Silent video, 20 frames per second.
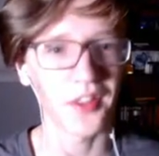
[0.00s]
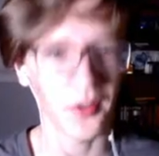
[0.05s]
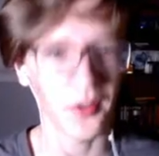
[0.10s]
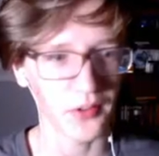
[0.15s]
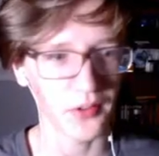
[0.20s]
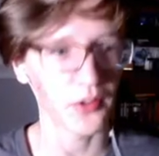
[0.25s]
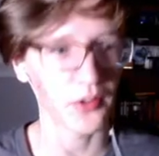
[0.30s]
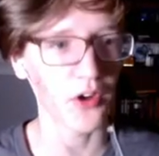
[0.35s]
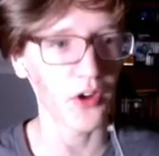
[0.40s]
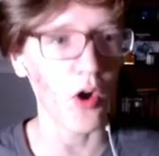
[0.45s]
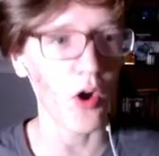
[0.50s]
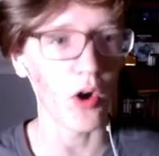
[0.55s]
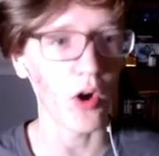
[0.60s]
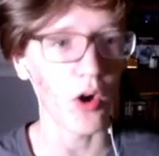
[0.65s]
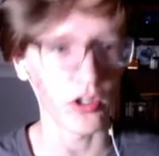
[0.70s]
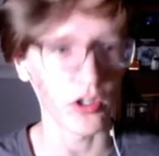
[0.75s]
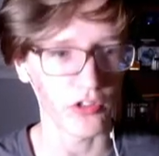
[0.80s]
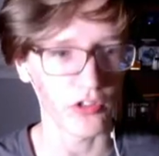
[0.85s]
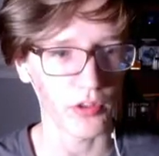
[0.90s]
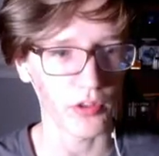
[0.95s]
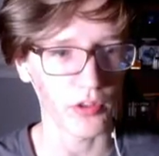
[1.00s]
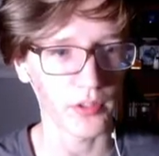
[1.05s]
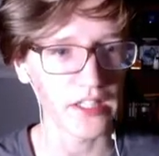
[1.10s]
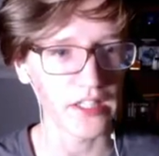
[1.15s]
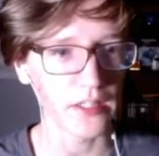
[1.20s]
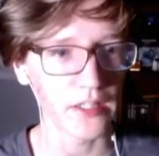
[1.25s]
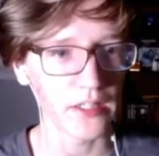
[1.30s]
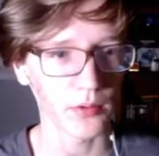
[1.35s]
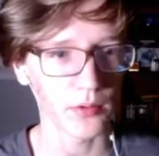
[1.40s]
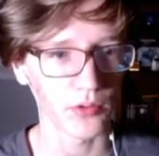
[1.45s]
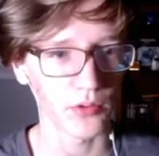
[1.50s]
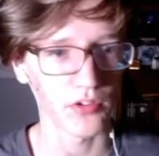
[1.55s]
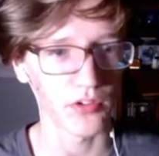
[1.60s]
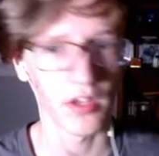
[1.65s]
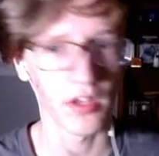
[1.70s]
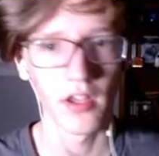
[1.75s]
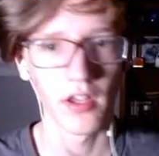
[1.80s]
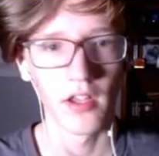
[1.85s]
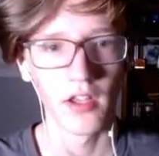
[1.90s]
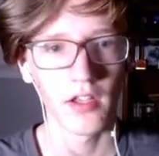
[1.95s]
they're they're cogs, they're gears.
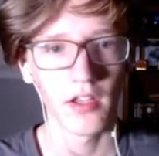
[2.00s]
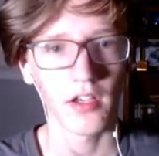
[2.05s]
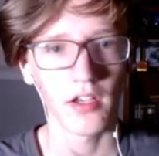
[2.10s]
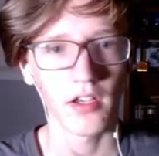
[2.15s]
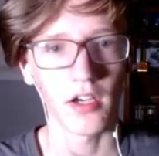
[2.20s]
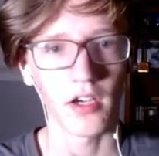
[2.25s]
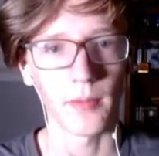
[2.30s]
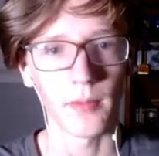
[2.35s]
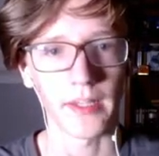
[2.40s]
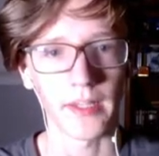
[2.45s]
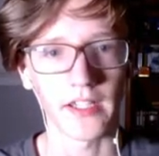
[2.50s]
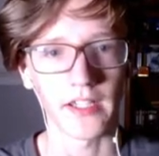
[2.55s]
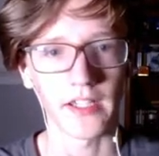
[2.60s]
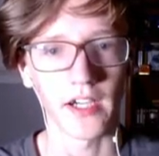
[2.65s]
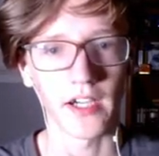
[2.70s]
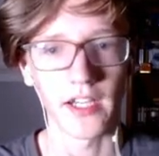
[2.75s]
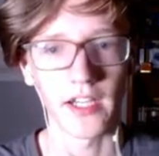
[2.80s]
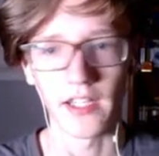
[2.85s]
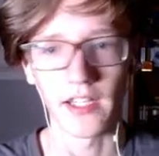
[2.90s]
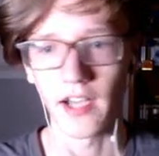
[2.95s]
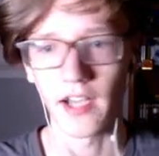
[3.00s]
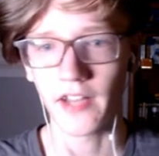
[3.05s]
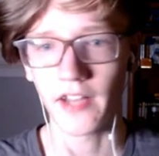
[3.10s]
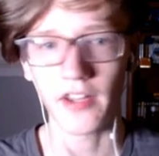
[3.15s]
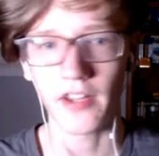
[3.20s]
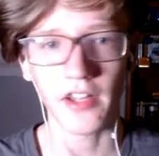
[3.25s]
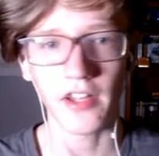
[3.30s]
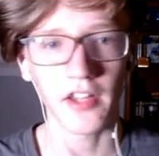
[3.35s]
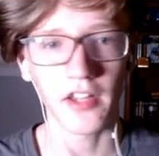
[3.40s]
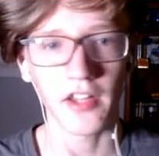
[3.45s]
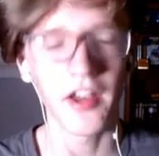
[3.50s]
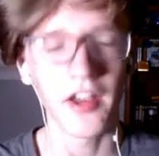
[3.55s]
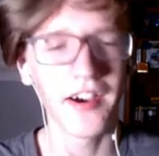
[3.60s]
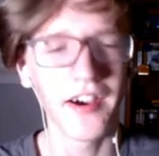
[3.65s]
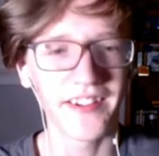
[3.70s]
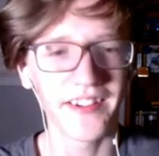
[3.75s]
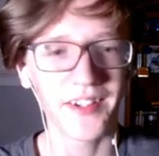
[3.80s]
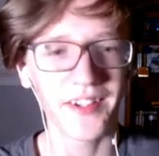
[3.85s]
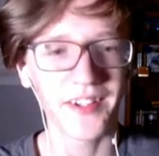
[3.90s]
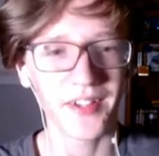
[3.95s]
Oh my God! I thought I
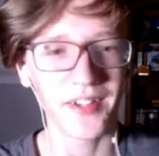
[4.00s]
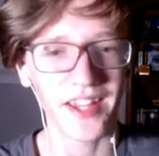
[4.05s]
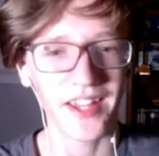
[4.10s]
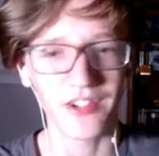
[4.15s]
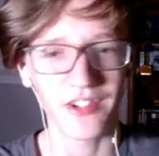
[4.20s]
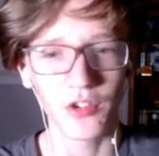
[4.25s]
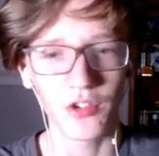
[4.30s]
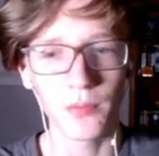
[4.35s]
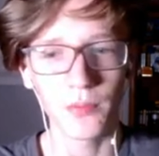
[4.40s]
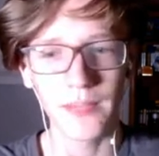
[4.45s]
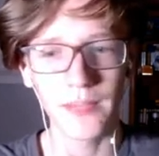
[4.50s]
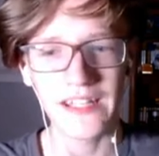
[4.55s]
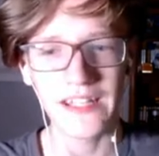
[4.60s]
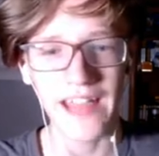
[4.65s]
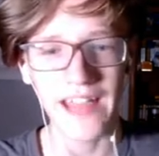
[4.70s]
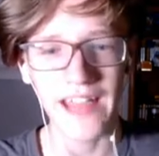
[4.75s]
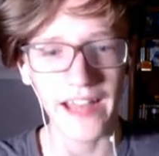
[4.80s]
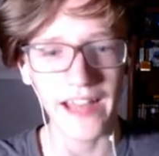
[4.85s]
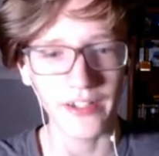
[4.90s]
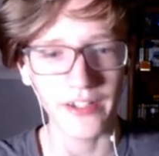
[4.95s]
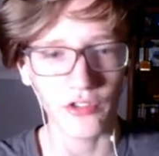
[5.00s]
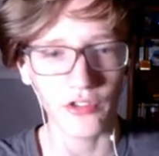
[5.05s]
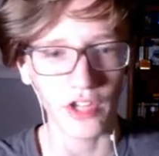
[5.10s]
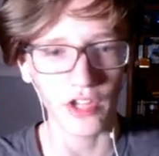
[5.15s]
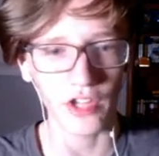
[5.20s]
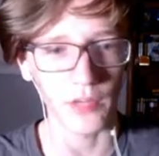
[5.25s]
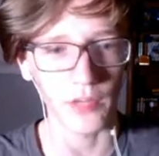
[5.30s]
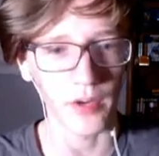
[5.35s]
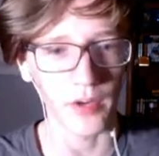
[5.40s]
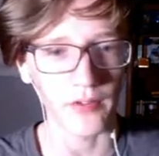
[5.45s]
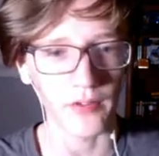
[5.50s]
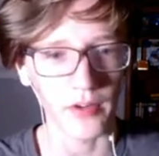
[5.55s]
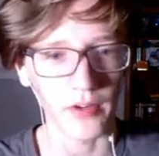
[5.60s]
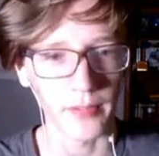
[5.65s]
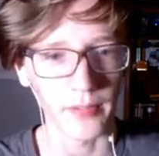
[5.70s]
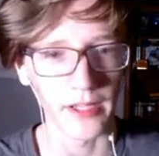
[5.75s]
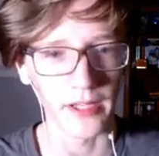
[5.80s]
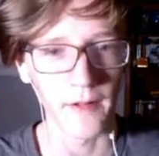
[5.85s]
thought they were like two Big Daddies standing right in front of me.